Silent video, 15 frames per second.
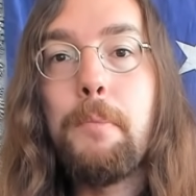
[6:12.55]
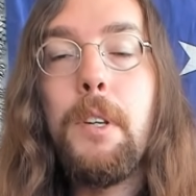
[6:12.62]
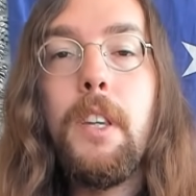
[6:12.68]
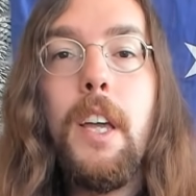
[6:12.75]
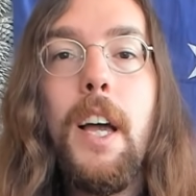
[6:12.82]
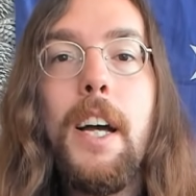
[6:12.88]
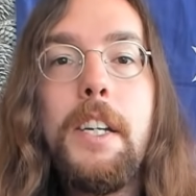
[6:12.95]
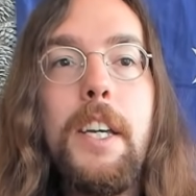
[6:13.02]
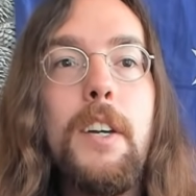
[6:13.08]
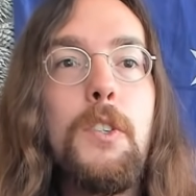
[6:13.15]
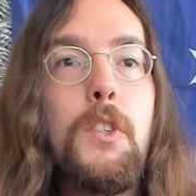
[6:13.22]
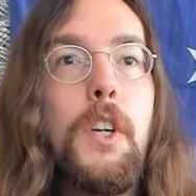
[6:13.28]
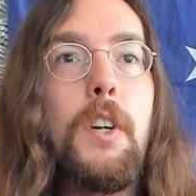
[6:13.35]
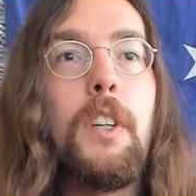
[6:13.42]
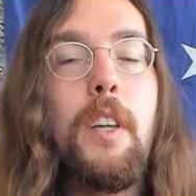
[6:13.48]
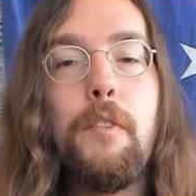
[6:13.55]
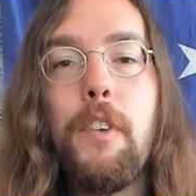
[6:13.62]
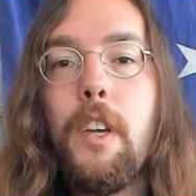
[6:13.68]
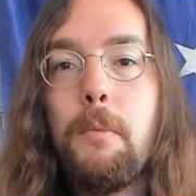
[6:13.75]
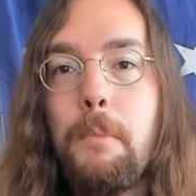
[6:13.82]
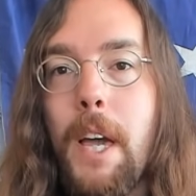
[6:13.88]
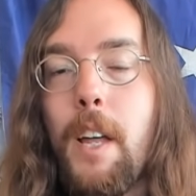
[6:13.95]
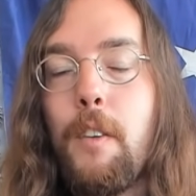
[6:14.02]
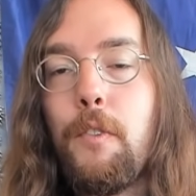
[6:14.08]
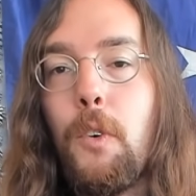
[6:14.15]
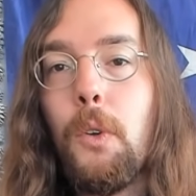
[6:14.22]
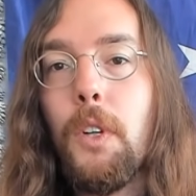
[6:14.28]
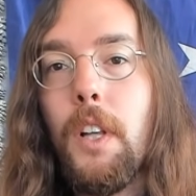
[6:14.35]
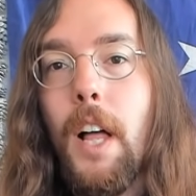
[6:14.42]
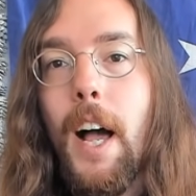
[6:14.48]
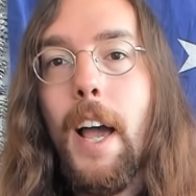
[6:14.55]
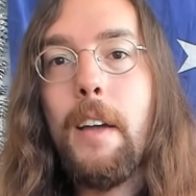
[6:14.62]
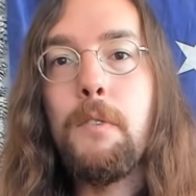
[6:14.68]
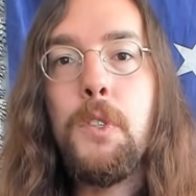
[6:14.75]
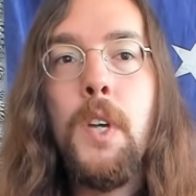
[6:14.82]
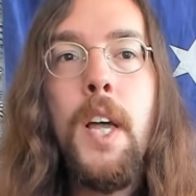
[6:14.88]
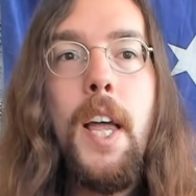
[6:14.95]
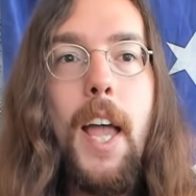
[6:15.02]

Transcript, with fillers: And the idea is that you're living manifold lives,